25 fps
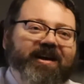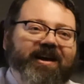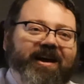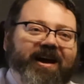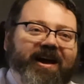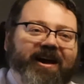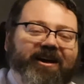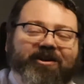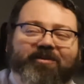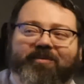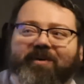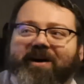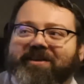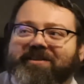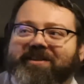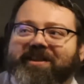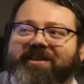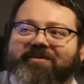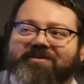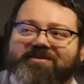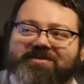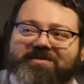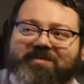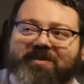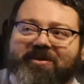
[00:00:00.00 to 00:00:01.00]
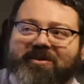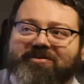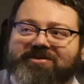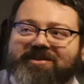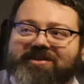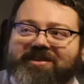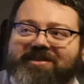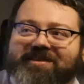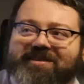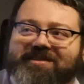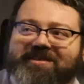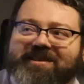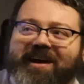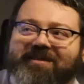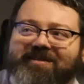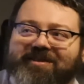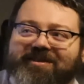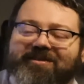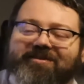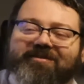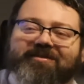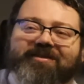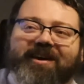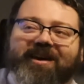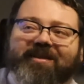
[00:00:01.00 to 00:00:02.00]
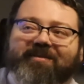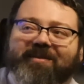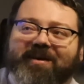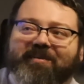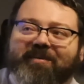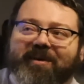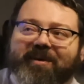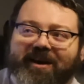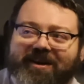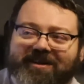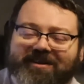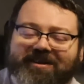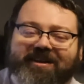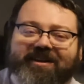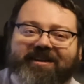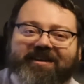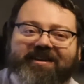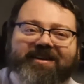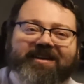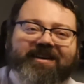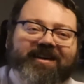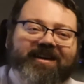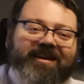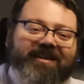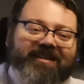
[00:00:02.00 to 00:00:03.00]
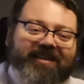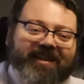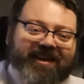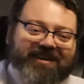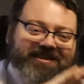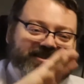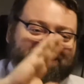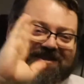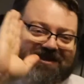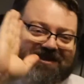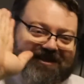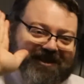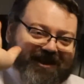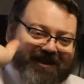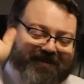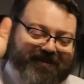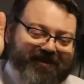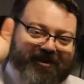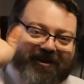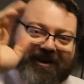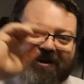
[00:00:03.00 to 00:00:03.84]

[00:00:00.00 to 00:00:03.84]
I don't know why I thought that was amusing at the time to do it that way, but I did. That's the email.